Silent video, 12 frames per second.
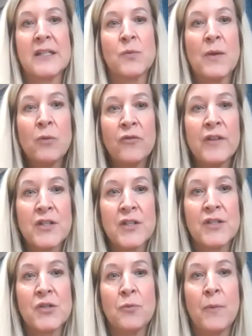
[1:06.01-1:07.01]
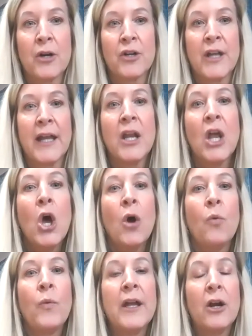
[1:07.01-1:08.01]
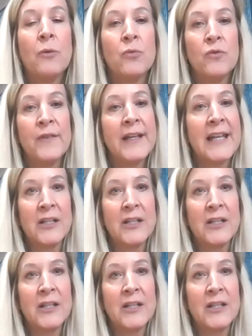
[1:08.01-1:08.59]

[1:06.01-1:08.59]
As we move into this new market, we are moving